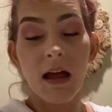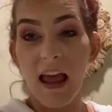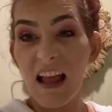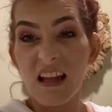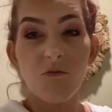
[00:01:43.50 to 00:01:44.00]

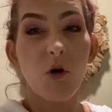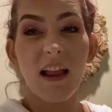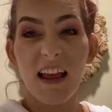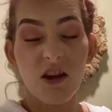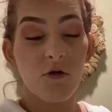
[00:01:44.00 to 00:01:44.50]
it, what
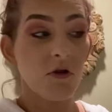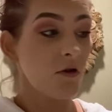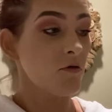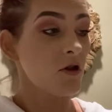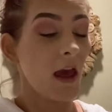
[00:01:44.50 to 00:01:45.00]
I use
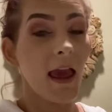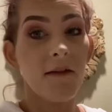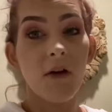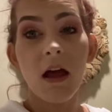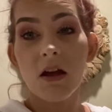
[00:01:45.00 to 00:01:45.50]
to
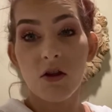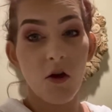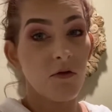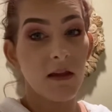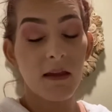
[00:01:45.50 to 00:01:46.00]
shave. So
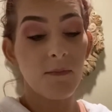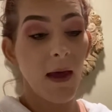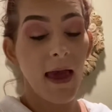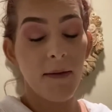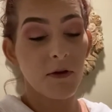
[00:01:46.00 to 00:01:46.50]
this is my
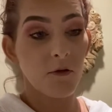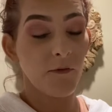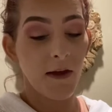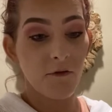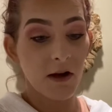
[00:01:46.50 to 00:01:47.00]
absolute
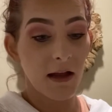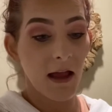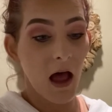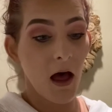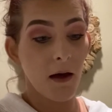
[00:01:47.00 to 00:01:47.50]
favorite.
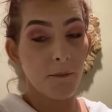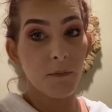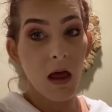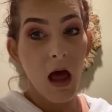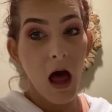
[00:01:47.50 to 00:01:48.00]
Um,
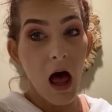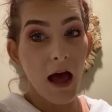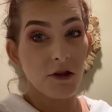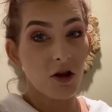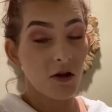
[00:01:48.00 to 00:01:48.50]

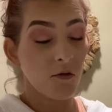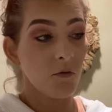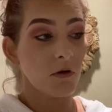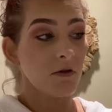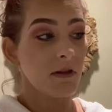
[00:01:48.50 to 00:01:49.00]
I just
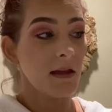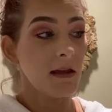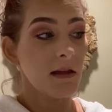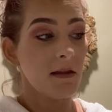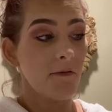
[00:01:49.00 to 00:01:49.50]
ordered
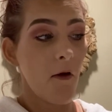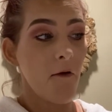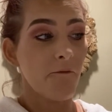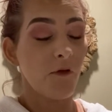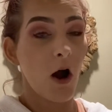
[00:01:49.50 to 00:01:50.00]
these
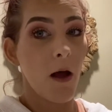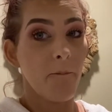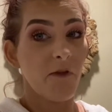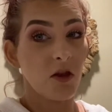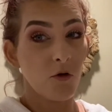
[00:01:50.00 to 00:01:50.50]
from
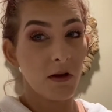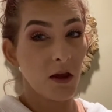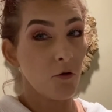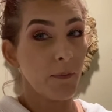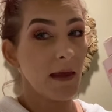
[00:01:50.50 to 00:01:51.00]
Victoria's
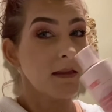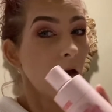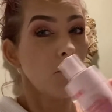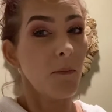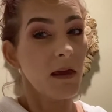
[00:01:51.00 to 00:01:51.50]
Secret Pink.
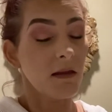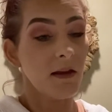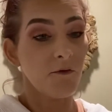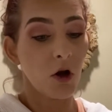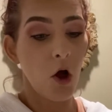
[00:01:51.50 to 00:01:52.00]
That will be a
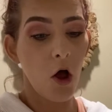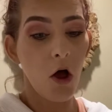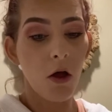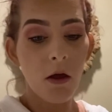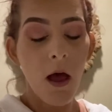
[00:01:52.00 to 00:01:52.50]
different
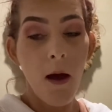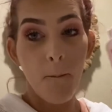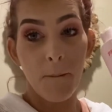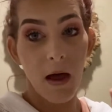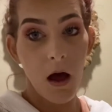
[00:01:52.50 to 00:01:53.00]
haul,
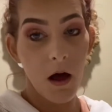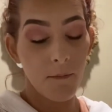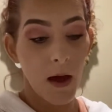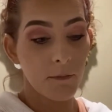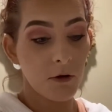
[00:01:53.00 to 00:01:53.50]
but
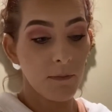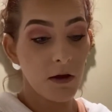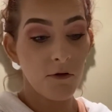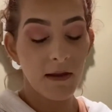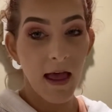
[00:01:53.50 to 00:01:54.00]
um, I'm gonna be
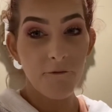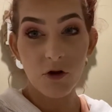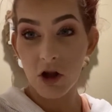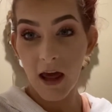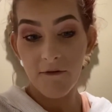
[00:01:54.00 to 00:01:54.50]
using that for
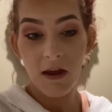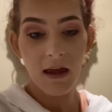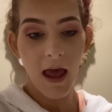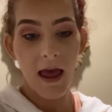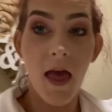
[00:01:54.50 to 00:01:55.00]

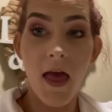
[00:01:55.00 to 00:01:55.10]
shaving. and.